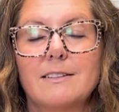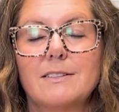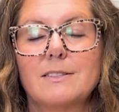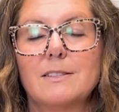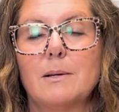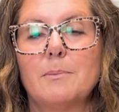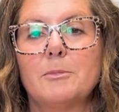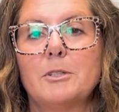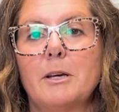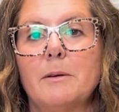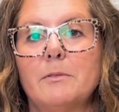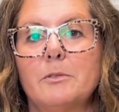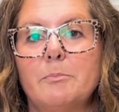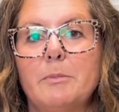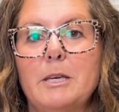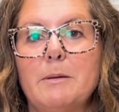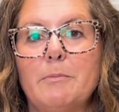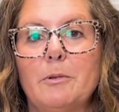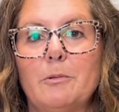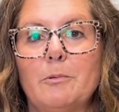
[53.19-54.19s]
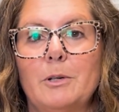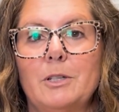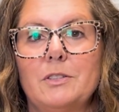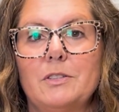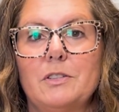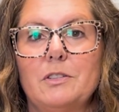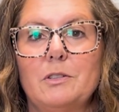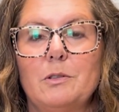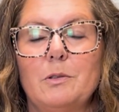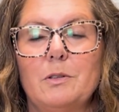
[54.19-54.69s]
Sometimes people want
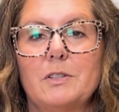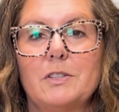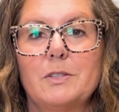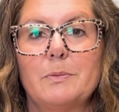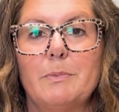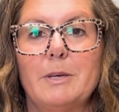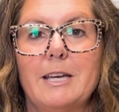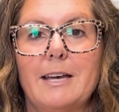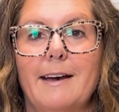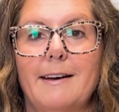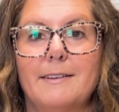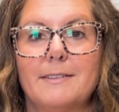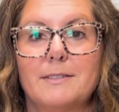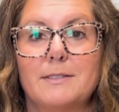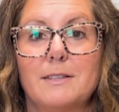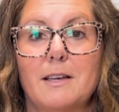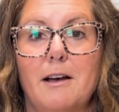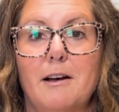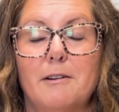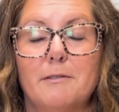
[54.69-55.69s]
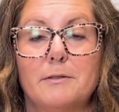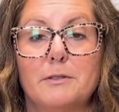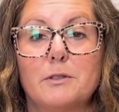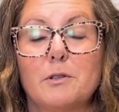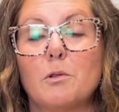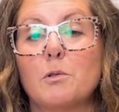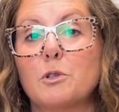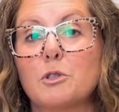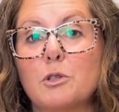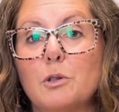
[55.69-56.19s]
to do this because of
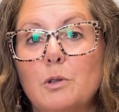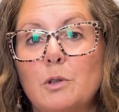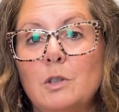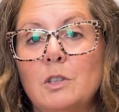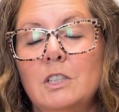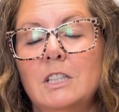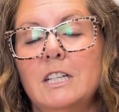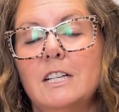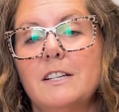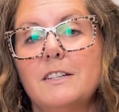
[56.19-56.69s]
social